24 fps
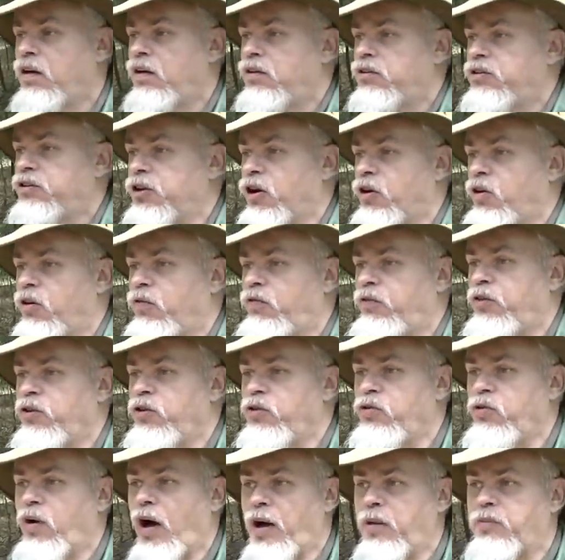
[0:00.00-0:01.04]
So if
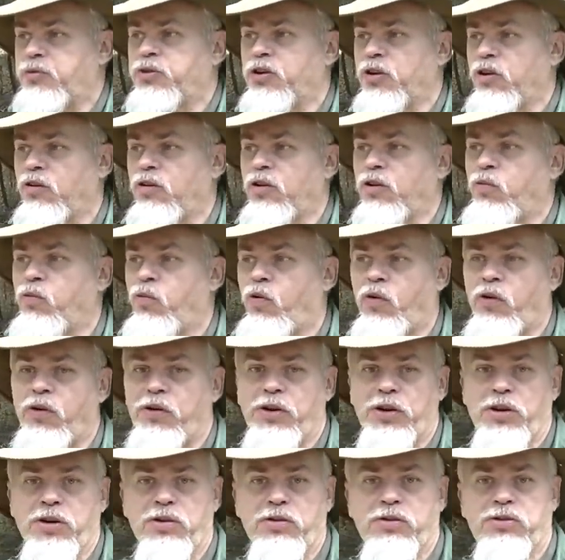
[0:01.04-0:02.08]
you absolutely wanted
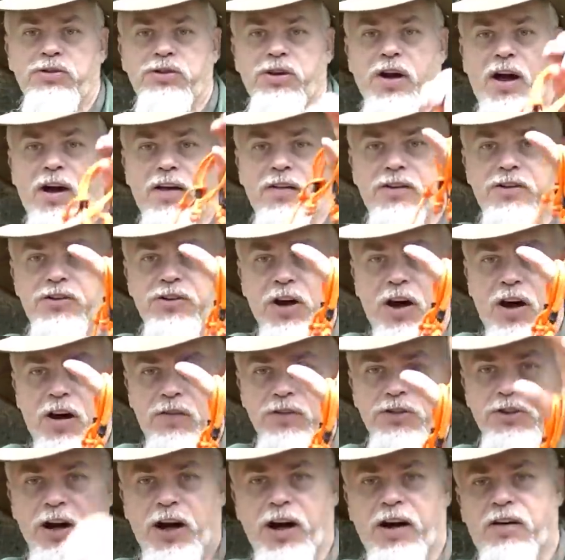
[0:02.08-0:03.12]
to use like the
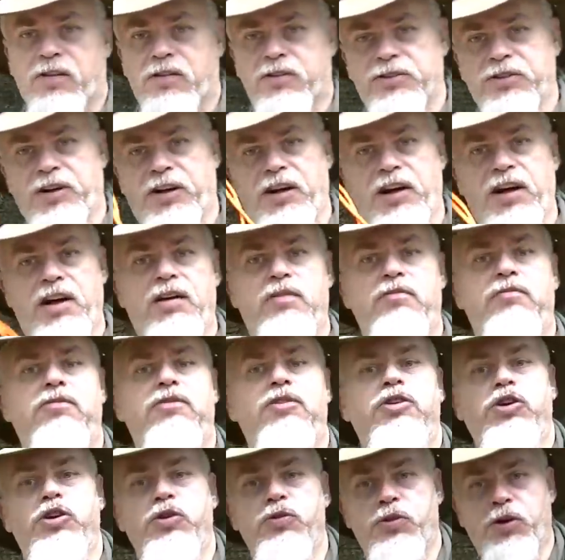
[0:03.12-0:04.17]
soft shackles in it,
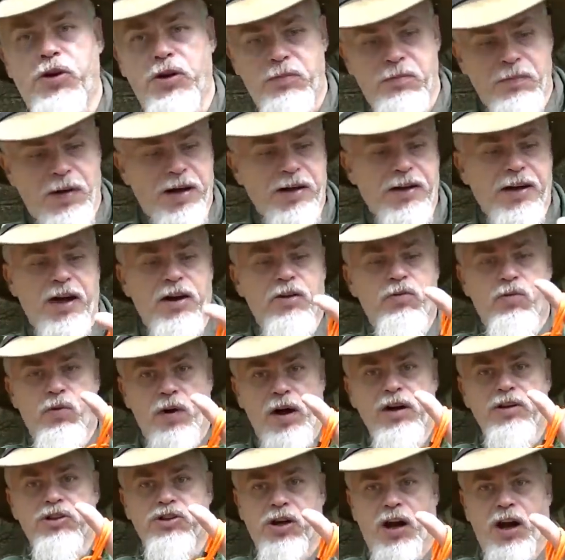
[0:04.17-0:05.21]
you could make a
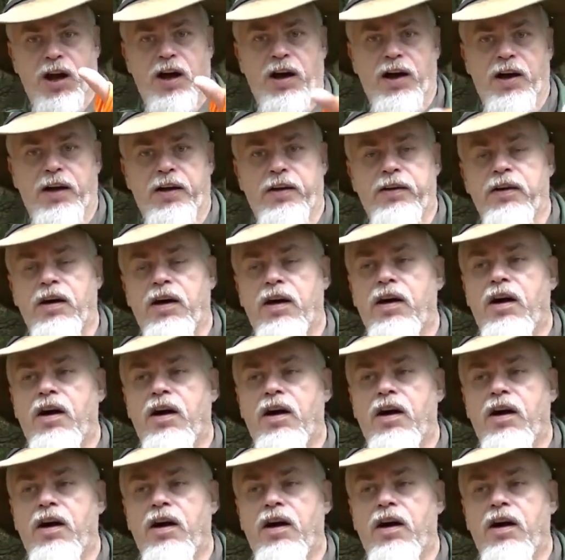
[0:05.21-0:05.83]
ridge line.